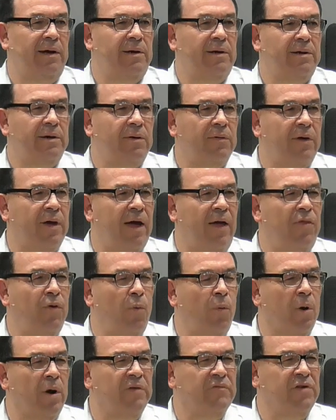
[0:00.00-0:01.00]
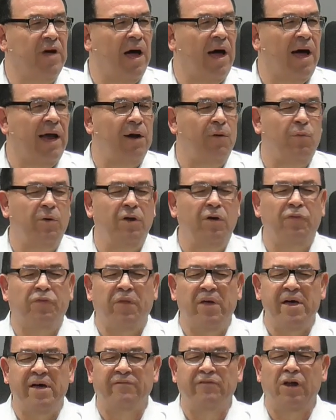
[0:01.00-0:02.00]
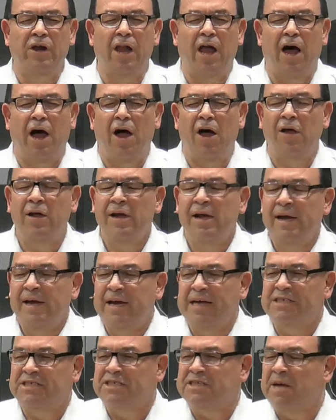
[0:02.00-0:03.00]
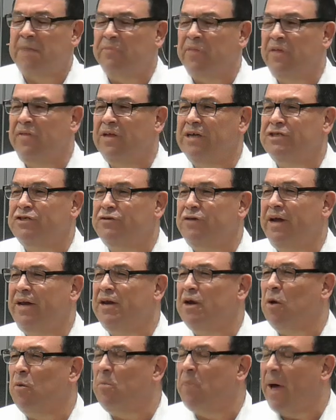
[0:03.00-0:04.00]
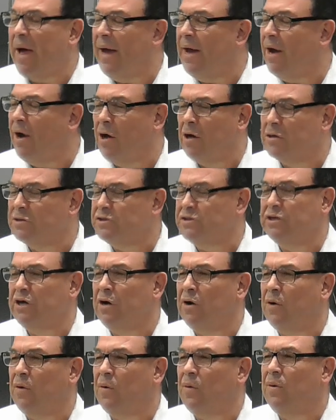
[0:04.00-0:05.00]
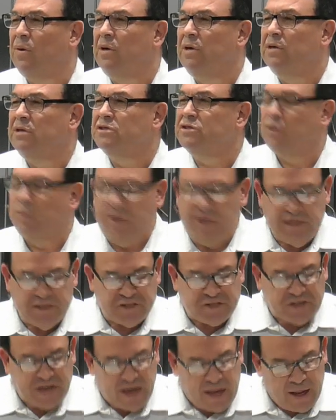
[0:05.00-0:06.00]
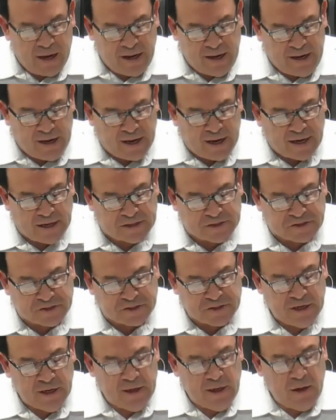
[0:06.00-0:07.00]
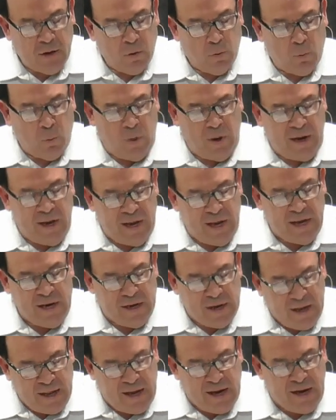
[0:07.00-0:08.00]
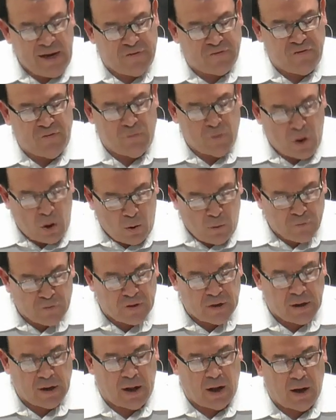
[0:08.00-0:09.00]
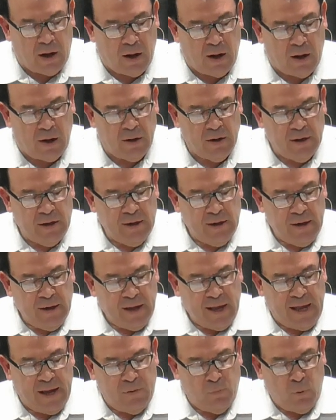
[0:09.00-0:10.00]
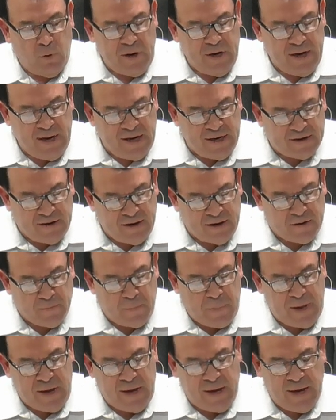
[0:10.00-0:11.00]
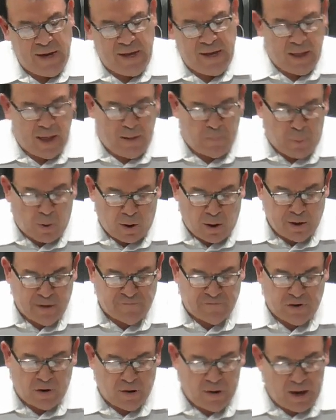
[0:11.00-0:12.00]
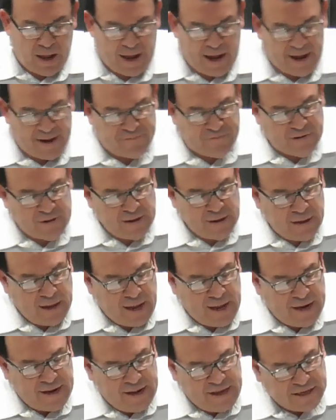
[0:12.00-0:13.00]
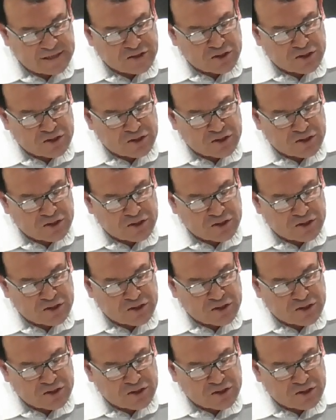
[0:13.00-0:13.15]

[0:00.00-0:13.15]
Okay, the Word of God. And when you think of the law, it's something that you need to obey also. So he is telling us we need to know the law and we need it to be a part of our life. And his